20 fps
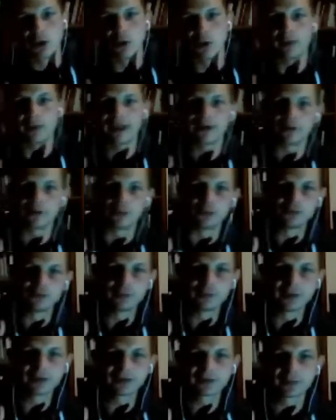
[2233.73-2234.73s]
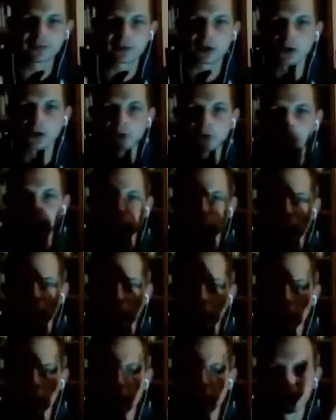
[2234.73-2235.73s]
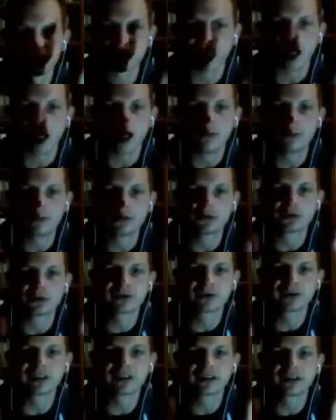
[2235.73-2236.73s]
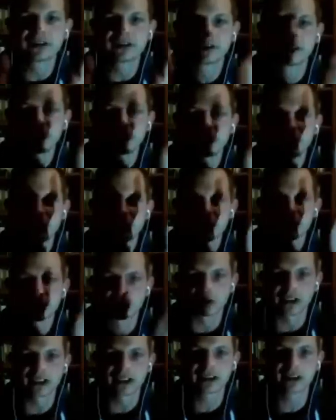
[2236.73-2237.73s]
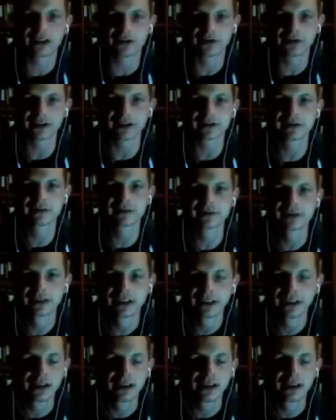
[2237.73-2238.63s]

to allow better movements, but also to allow the armor to sit correctly on it.